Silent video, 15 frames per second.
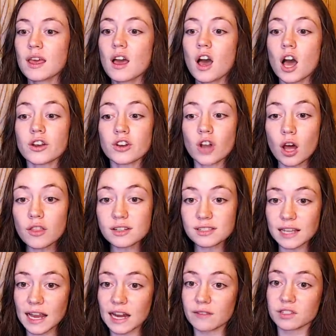Another
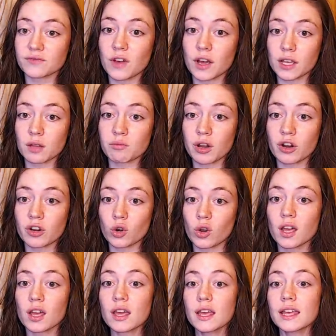sign of his fucking
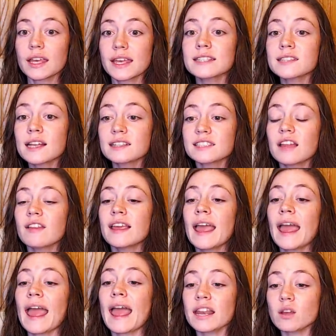paranoia, he's not telling
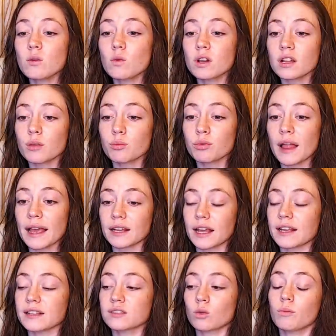anyone in the Black
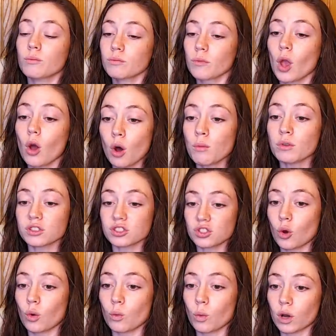Knights, well, almost
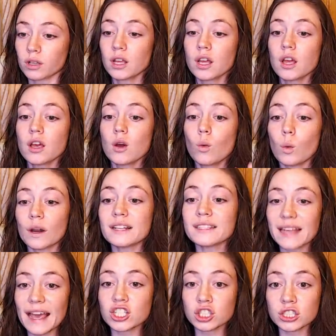no one, what he's
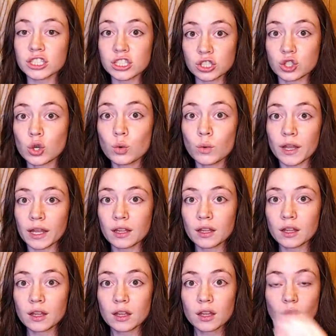actually doing
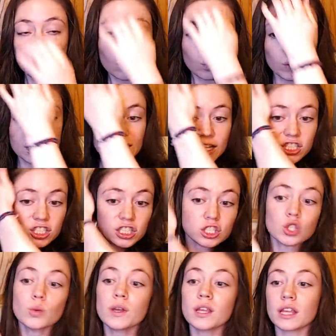
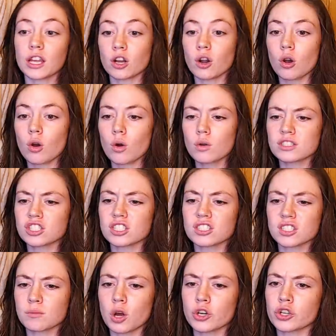here. Oh, it's just
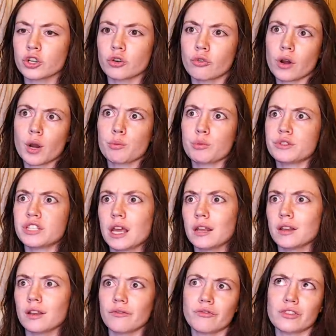some underground
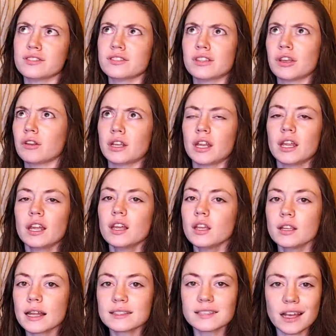Britannian facility. He's
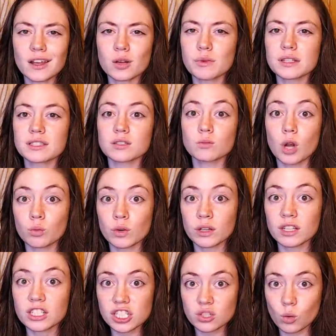not telling him it's a
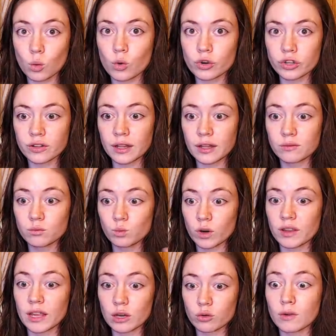religious order that where
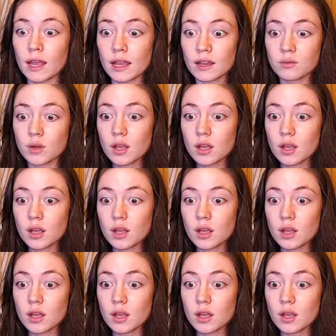they create,